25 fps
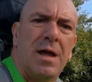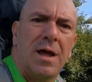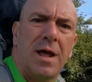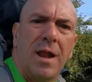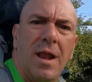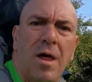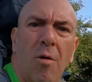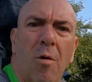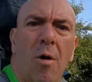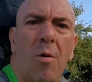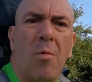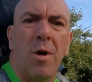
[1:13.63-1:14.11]

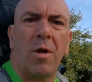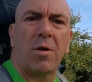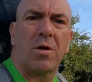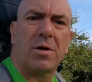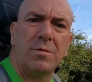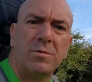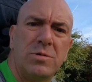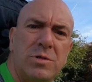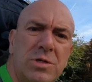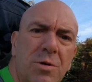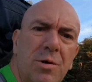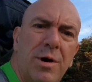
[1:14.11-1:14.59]
Hello and
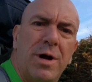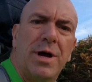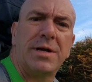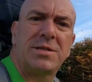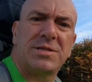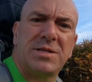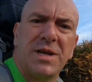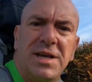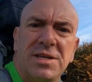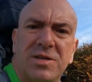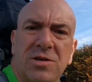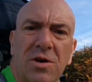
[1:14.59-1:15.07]
welcome to
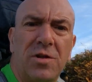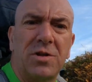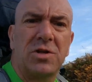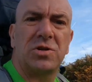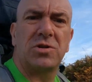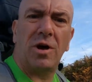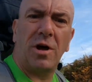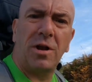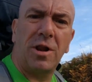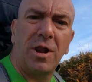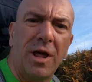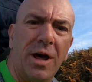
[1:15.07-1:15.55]
Tito the
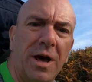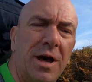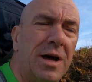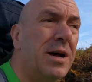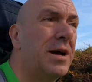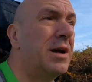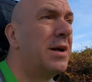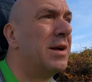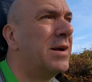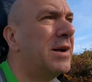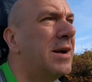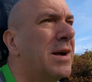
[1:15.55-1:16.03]
Troddler.
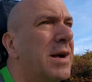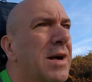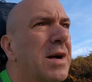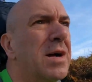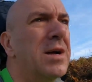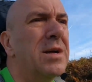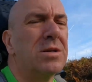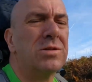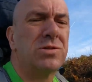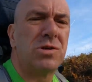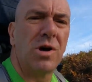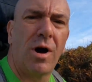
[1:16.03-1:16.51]

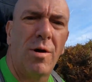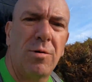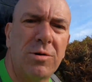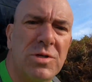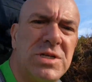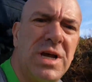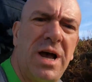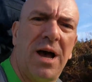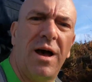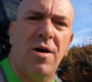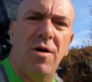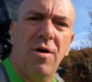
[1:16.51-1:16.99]
So I
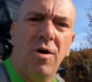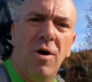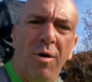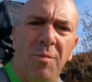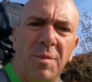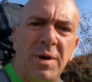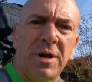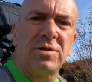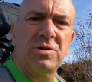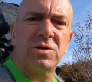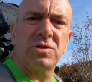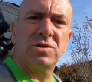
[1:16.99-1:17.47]
was sat at
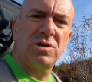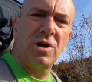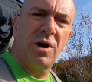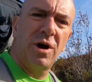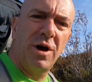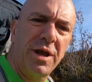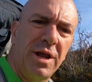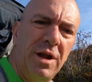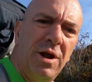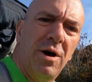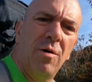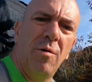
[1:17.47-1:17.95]
home and I just
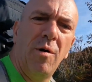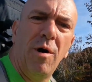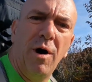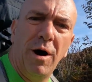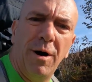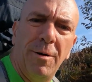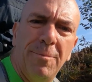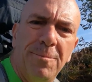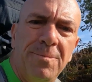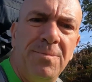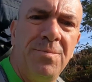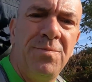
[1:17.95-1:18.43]
thought, you know
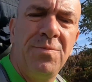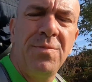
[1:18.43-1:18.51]
what,